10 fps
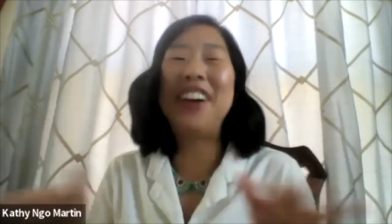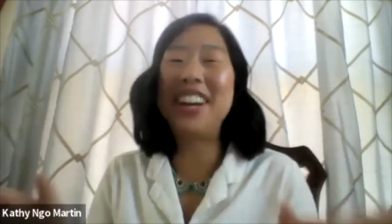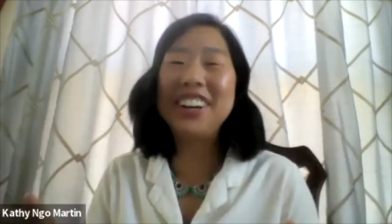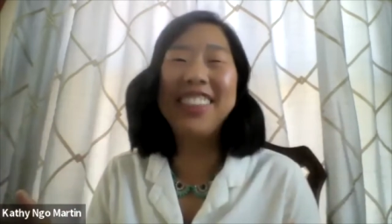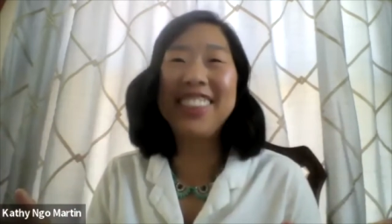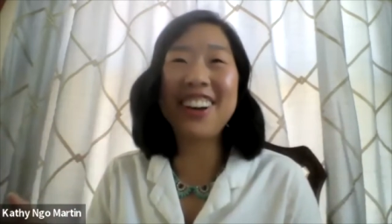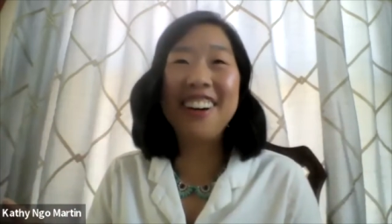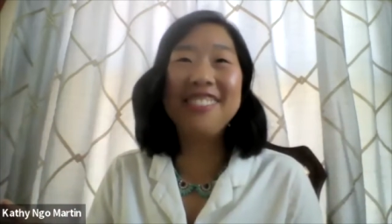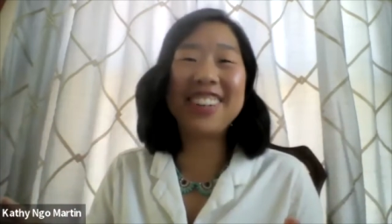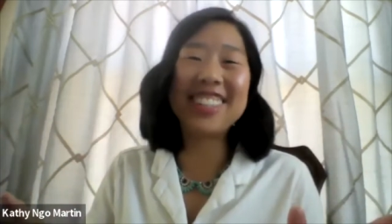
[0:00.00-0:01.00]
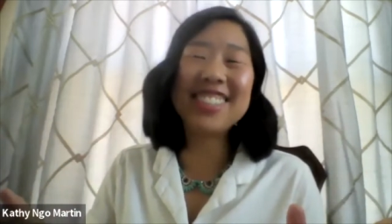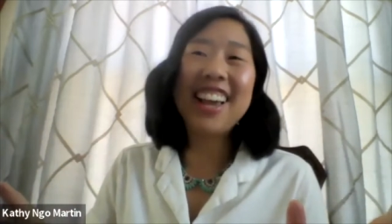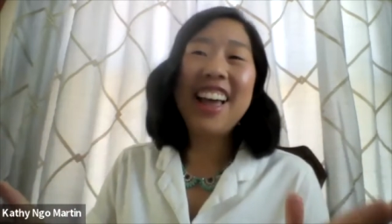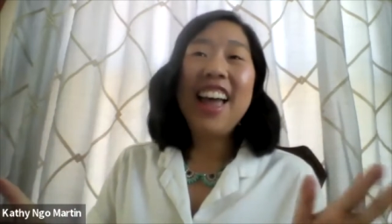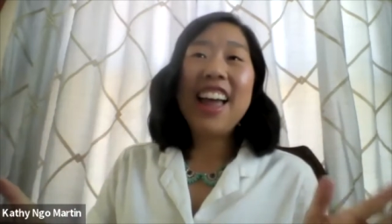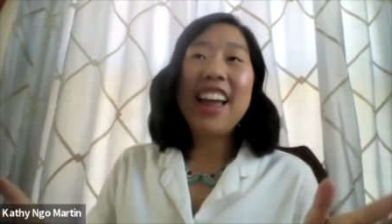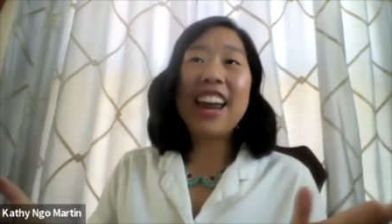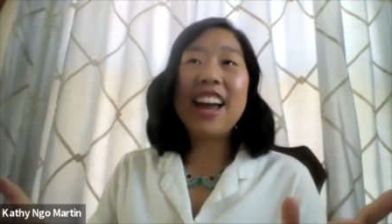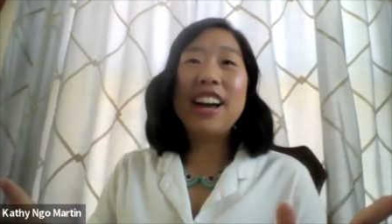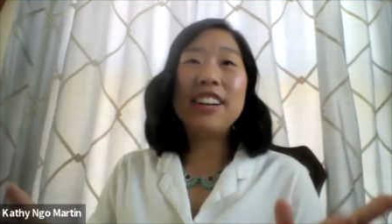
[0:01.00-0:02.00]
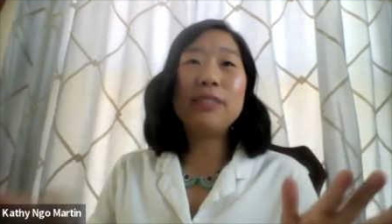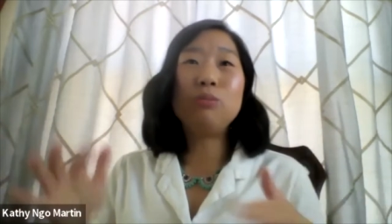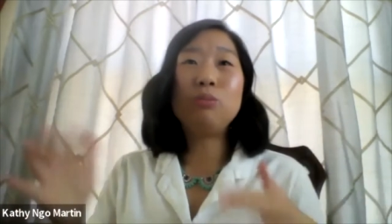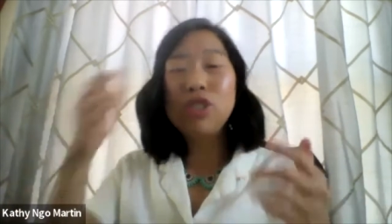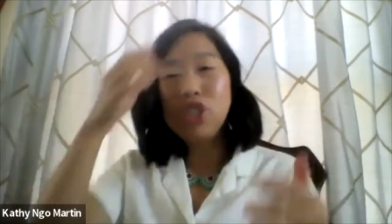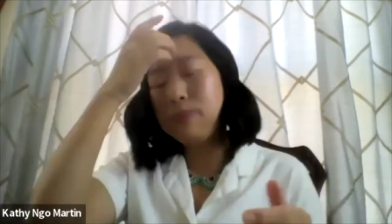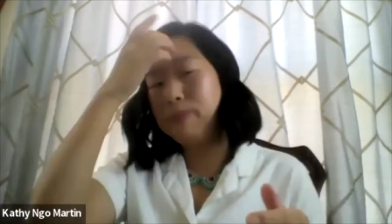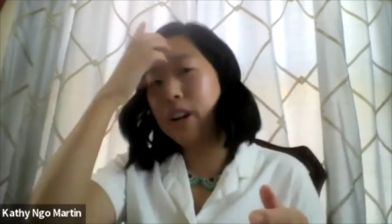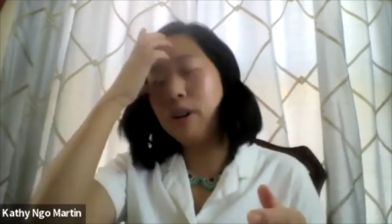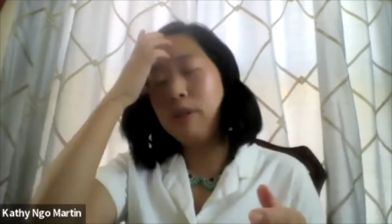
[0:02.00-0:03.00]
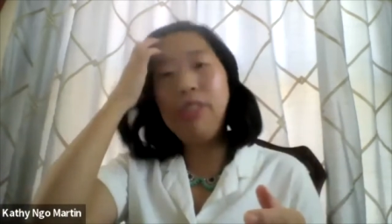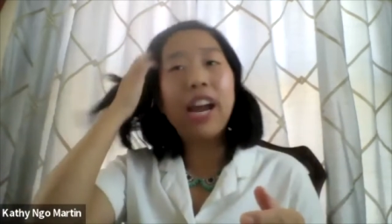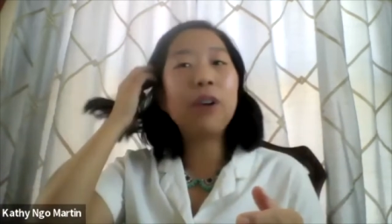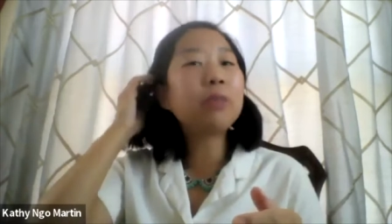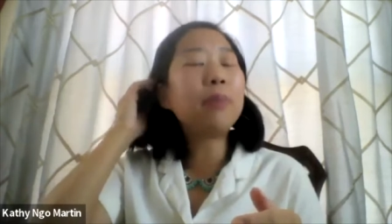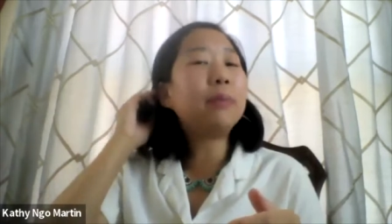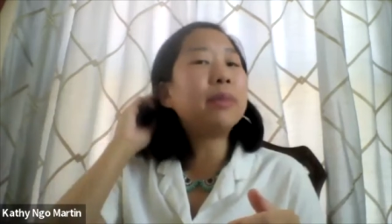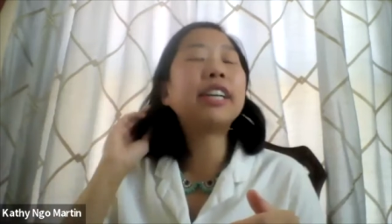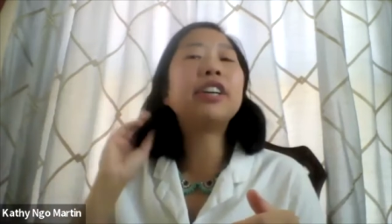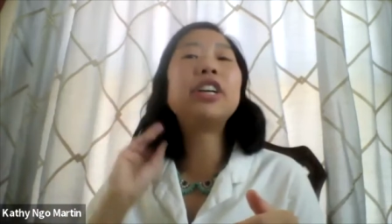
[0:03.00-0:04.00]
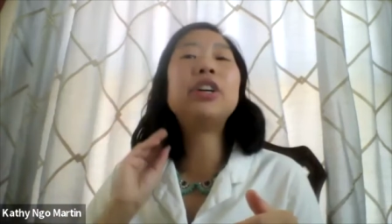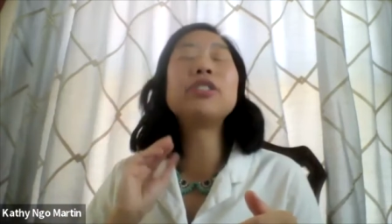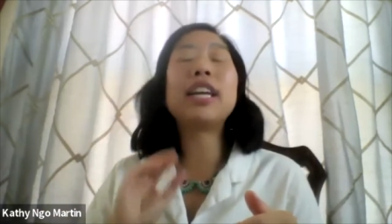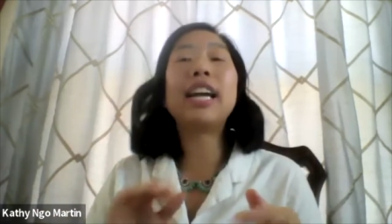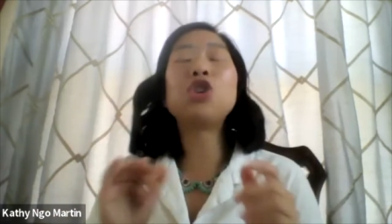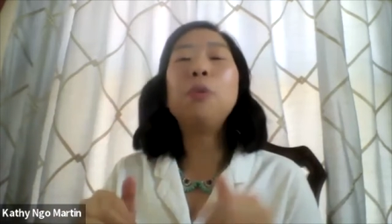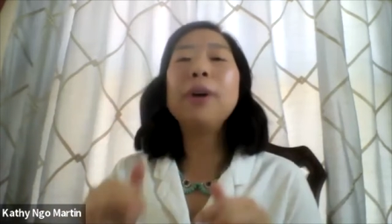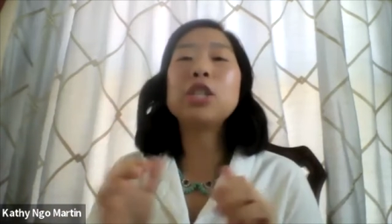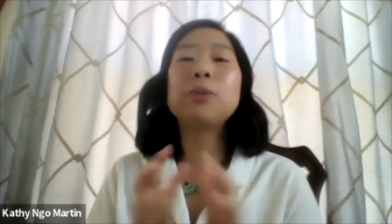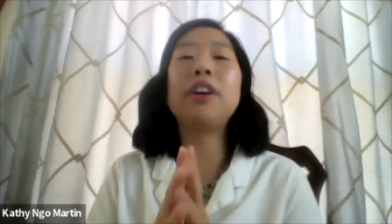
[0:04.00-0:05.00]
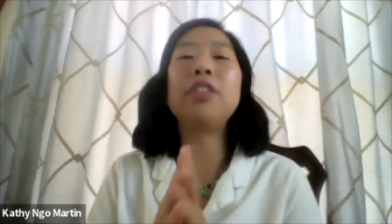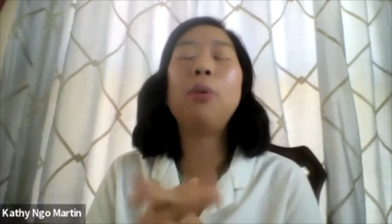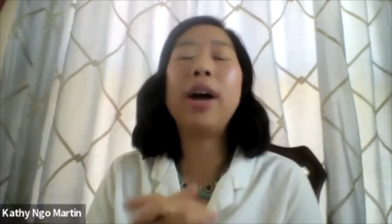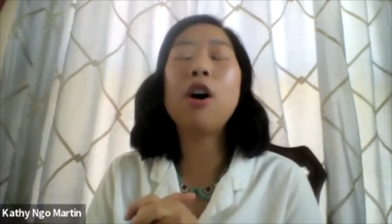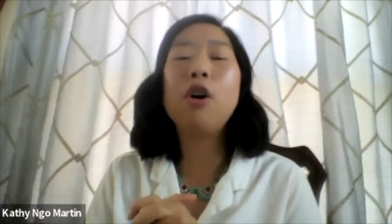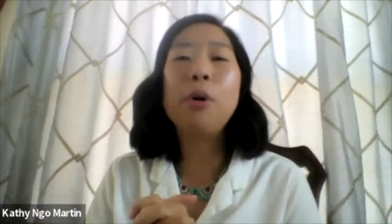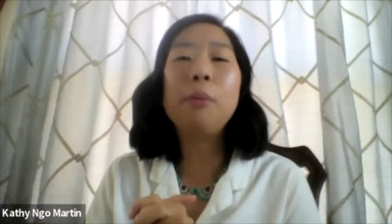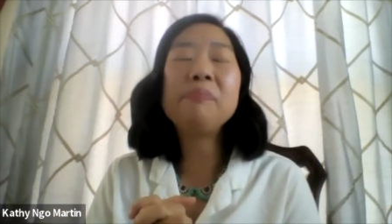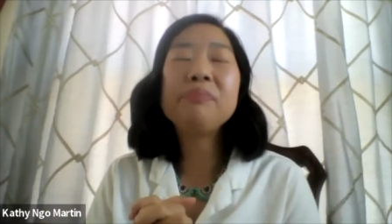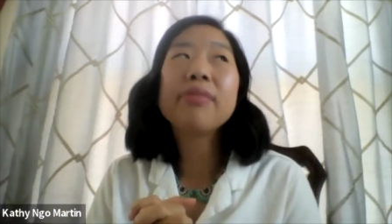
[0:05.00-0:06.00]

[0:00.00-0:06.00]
a vendor at the conference and just just you know there with my materials and i told my husband on the way home